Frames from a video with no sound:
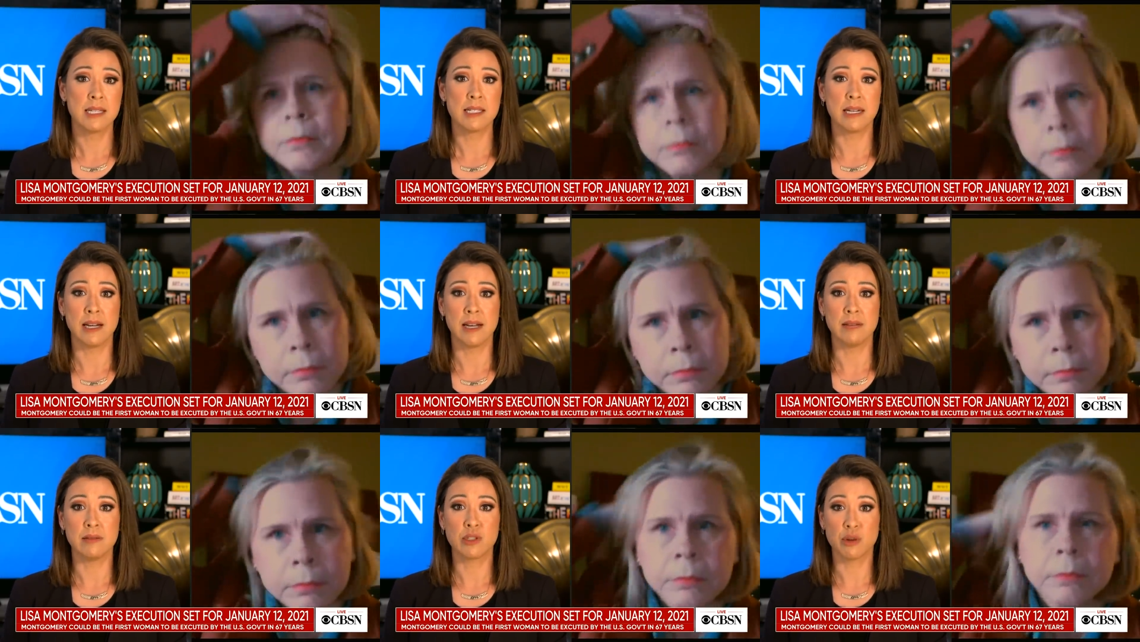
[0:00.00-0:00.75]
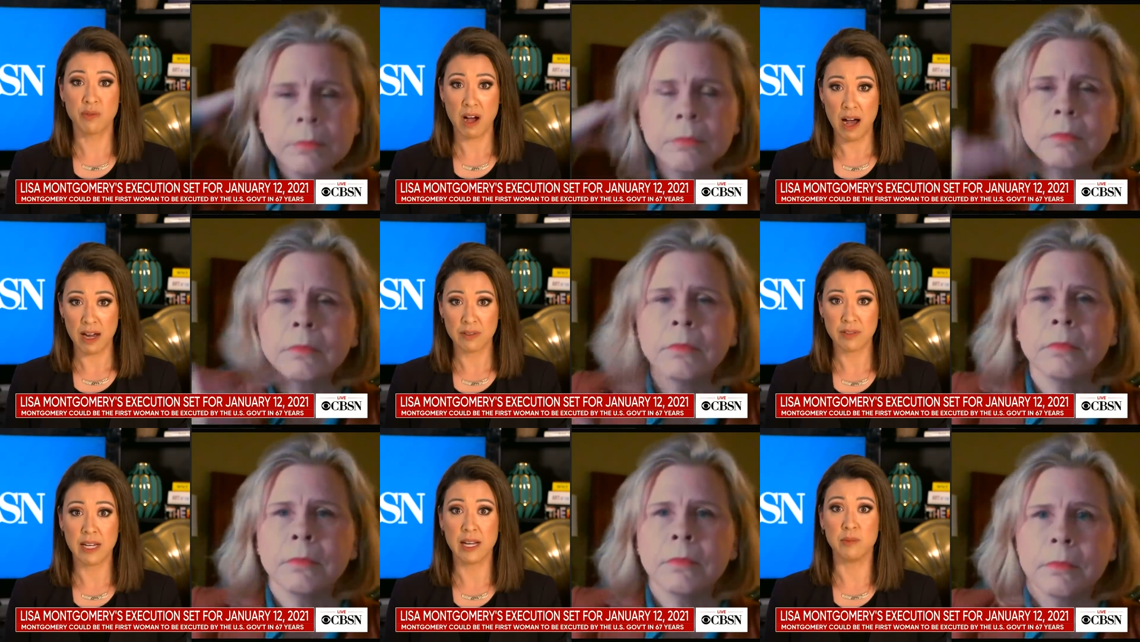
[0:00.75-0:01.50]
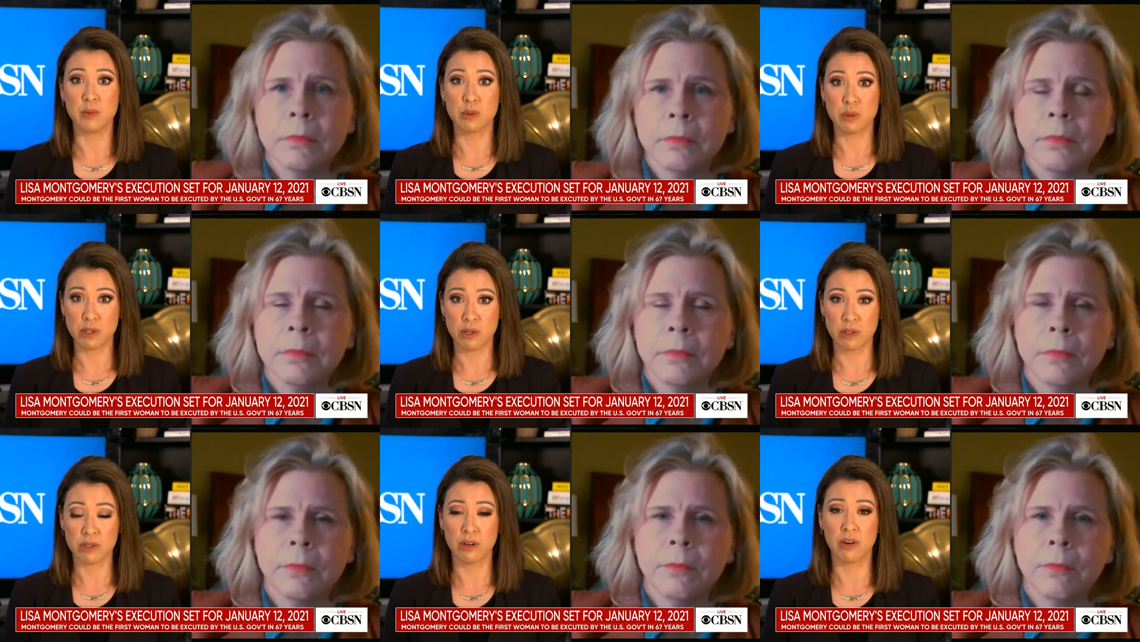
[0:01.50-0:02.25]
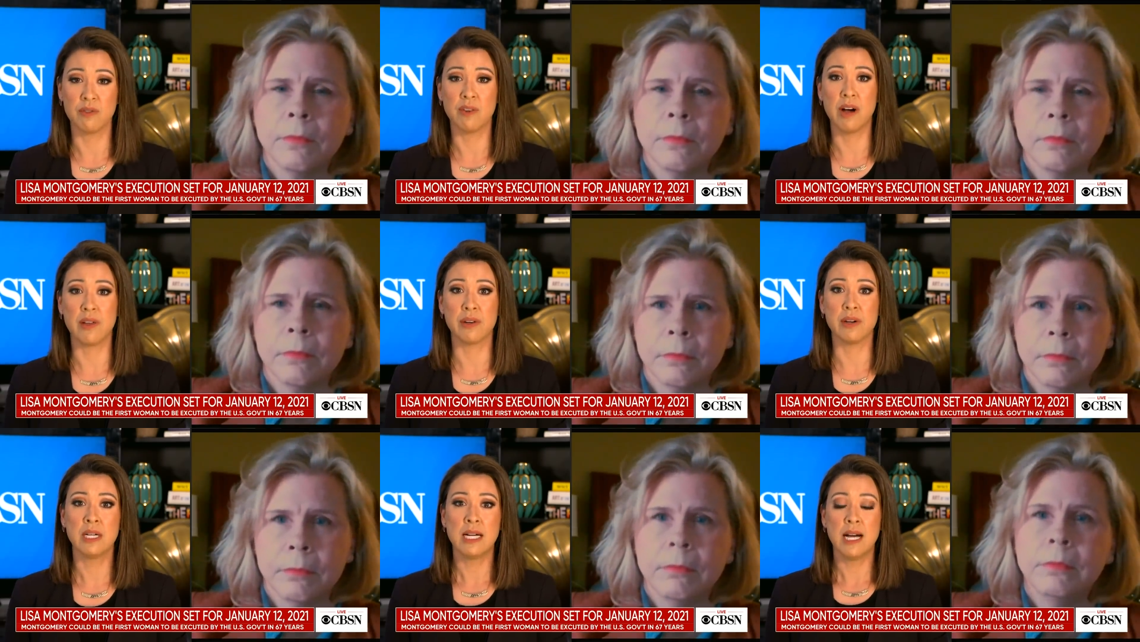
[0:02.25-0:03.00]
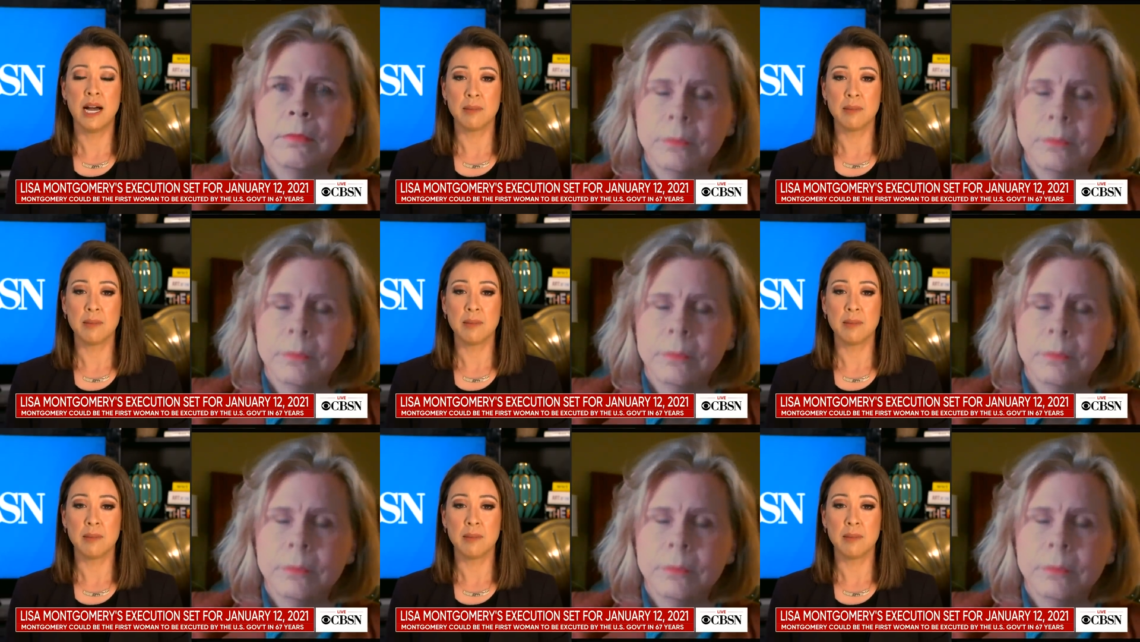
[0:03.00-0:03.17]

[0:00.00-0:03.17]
Speaker 1: Stinnett survived and was returned to her father.